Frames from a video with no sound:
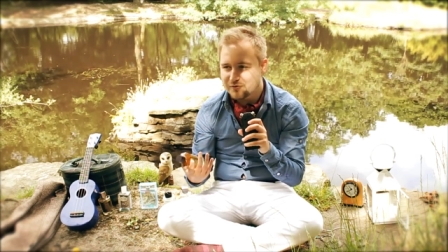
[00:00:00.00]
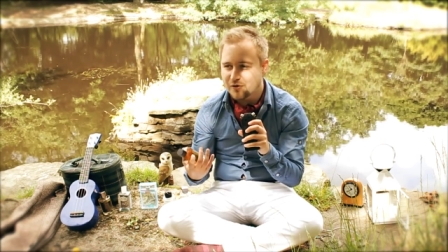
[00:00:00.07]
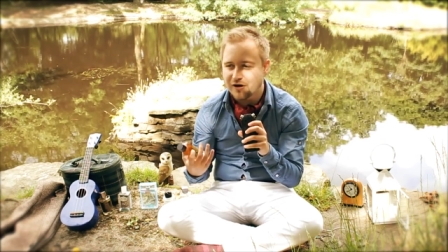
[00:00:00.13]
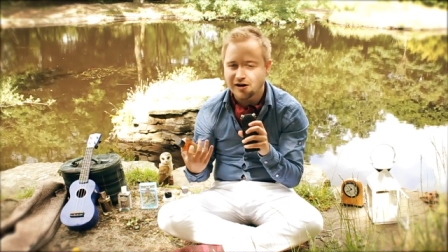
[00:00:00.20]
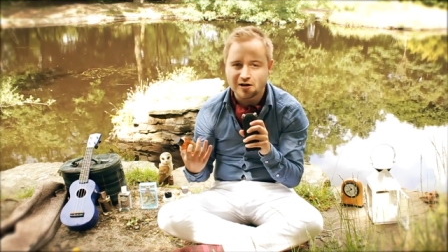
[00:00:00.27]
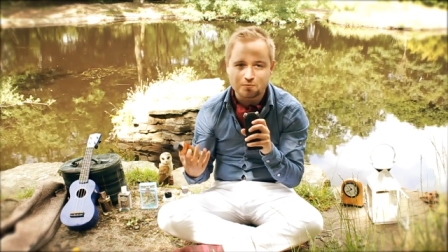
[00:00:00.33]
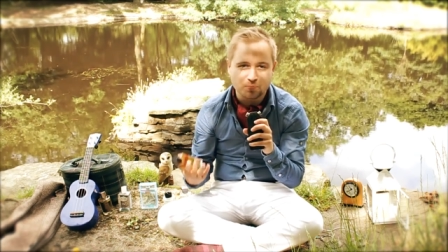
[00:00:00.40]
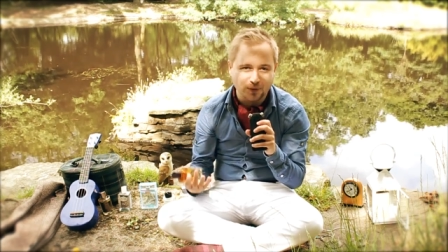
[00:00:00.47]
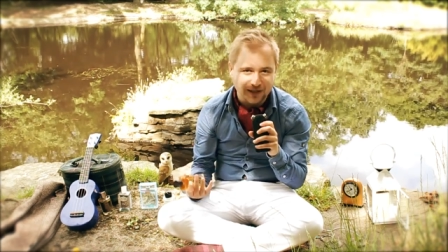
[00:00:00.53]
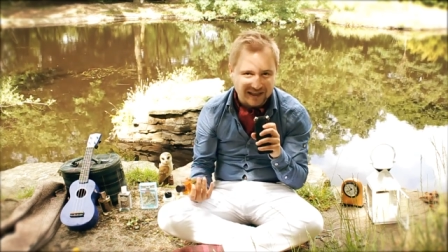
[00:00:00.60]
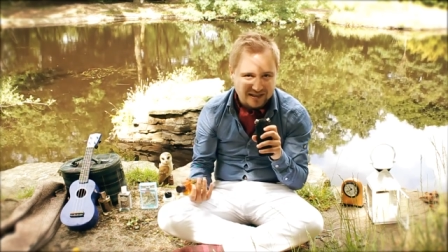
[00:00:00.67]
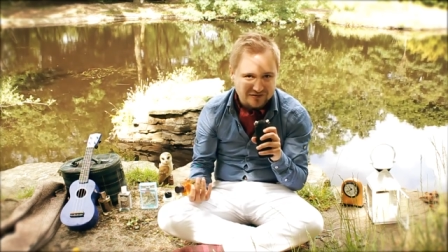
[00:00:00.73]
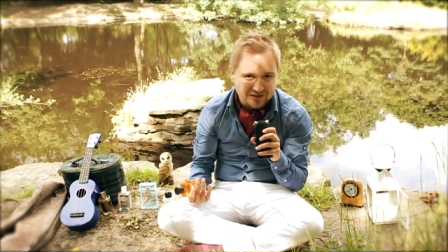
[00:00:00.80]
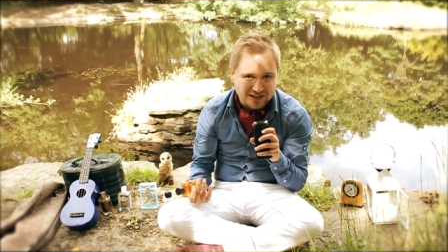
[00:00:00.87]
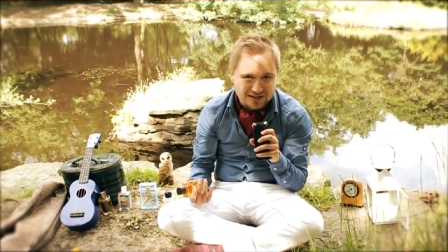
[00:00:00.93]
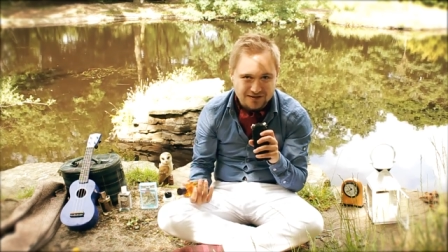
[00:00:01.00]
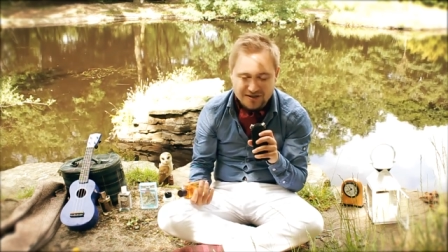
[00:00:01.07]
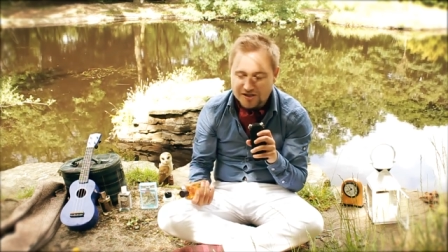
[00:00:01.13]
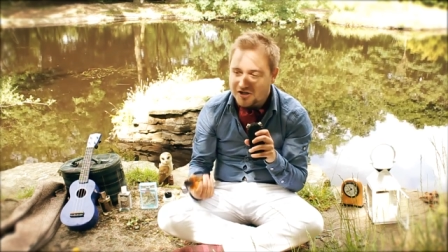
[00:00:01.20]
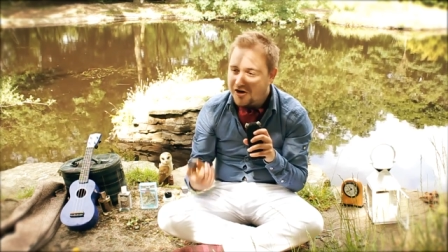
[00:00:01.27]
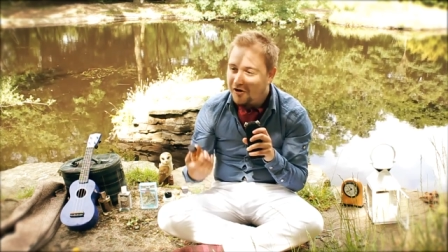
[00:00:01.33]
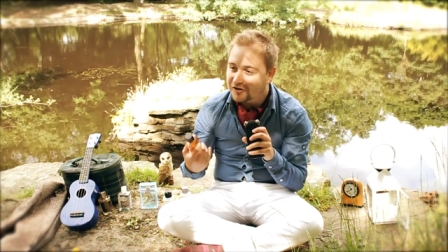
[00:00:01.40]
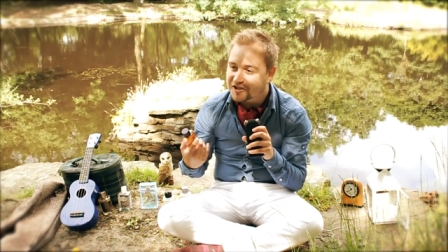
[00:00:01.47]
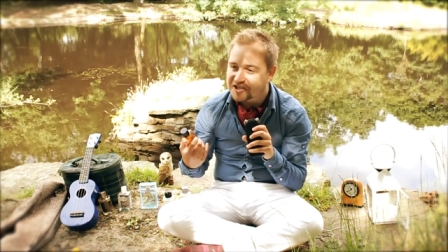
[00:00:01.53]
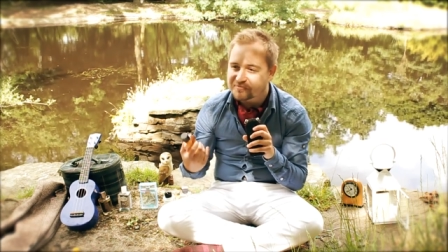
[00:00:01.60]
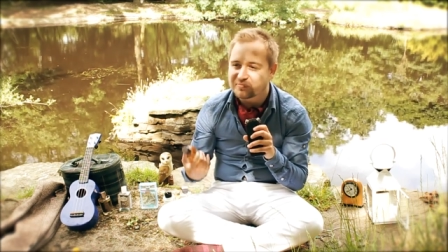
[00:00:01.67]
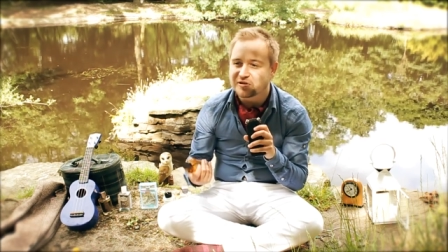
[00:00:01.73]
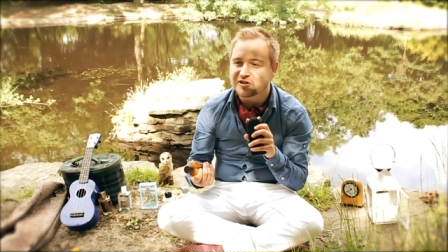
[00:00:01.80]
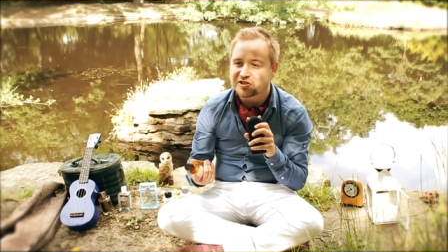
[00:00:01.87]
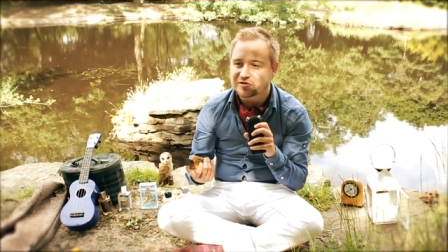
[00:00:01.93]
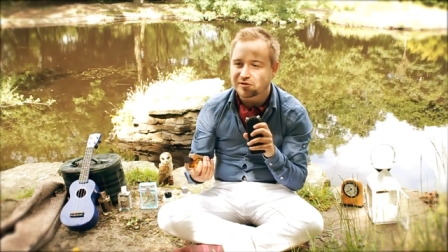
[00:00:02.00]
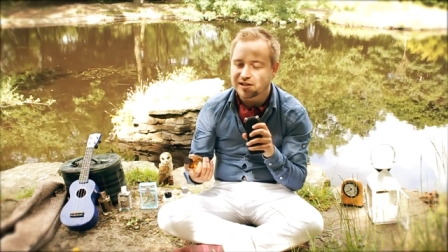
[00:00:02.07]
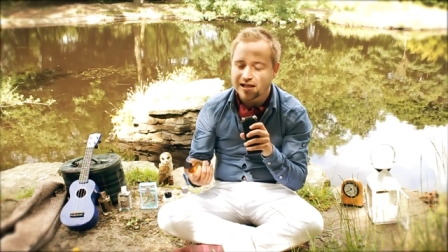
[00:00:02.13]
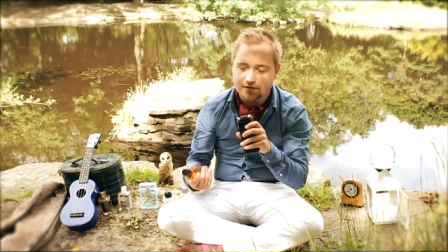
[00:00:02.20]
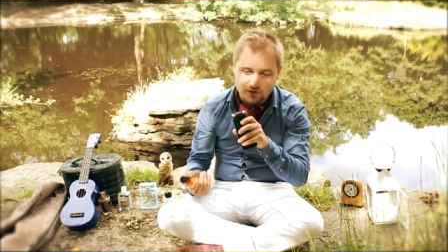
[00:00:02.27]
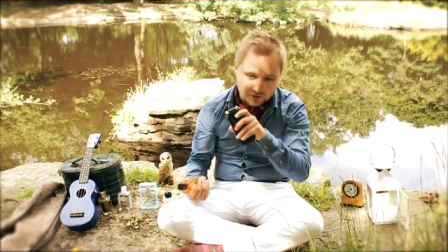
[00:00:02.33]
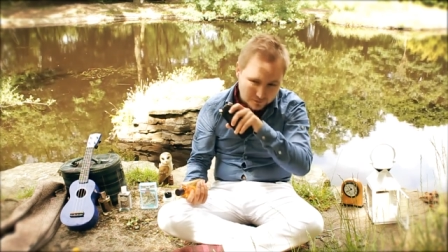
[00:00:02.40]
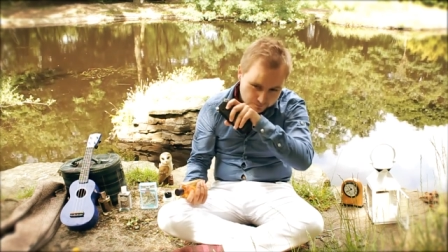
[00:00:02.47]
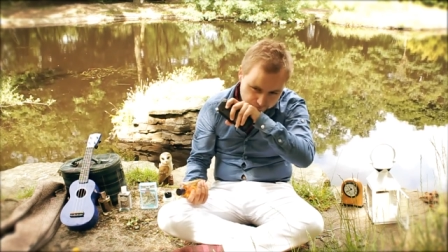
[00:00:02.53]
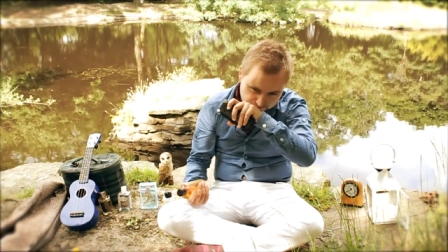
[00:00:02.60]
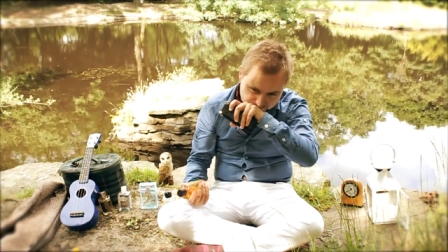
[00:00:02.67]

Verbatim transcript: what I believe in on a spiritual level.